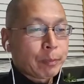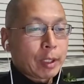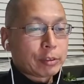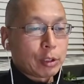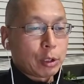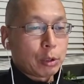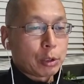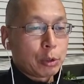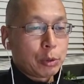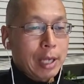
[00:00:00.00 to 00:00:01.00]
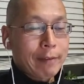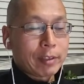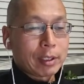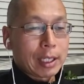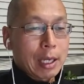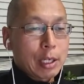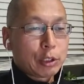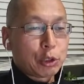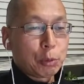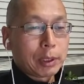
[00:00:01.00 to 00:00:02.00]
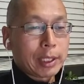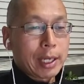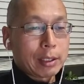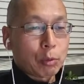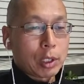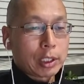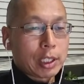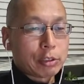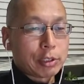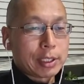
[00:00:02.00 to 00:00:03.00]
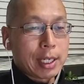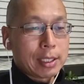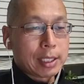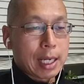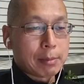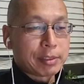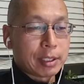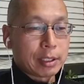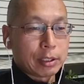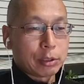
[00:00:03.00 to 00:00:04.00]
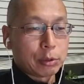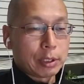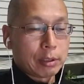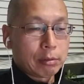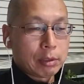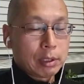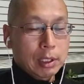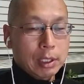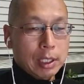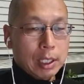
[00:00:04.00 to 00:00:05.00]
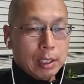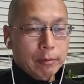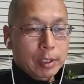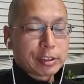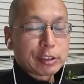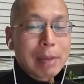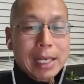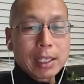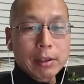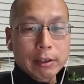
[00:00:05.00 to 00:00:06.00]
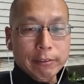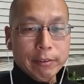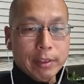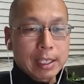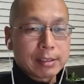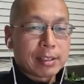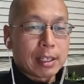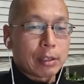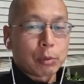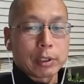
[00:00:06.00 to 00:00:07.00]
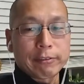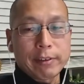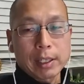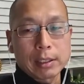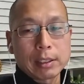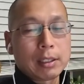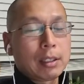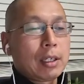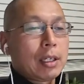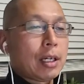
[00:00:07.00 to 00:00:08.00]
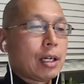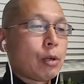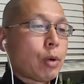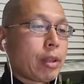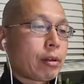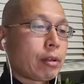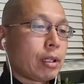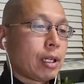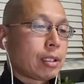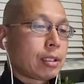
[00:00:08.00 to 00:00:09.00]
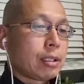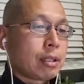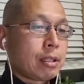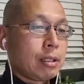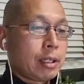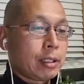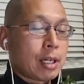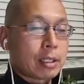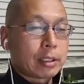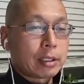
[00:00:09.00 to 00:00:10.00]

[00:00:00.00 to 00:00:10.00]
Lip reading: So you would have to like duplicate one country 10 times and then do it, because there's many other things that would affect whether or not a lock,